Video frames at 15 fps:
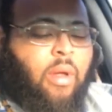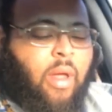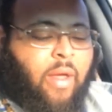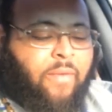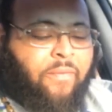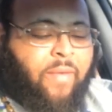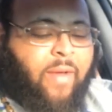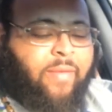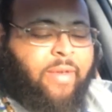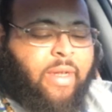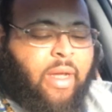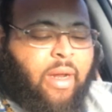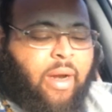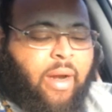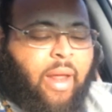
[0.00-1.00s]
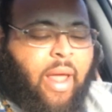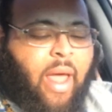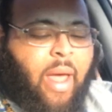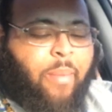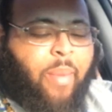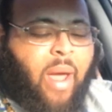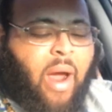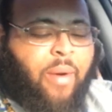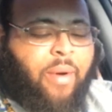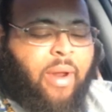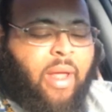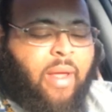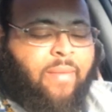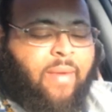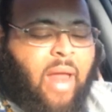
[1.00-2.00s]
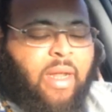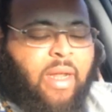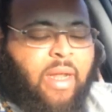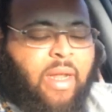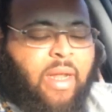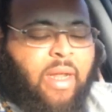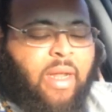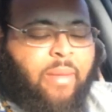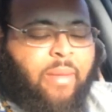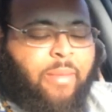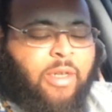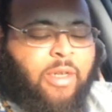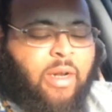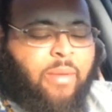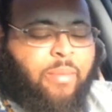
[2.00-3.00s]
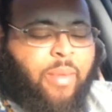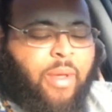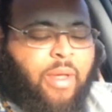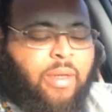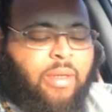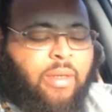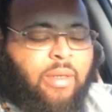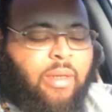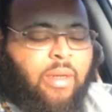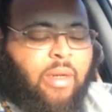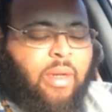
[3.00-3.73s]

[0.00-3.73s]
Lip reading: In 15, and he had power to give life unto the image of the beast,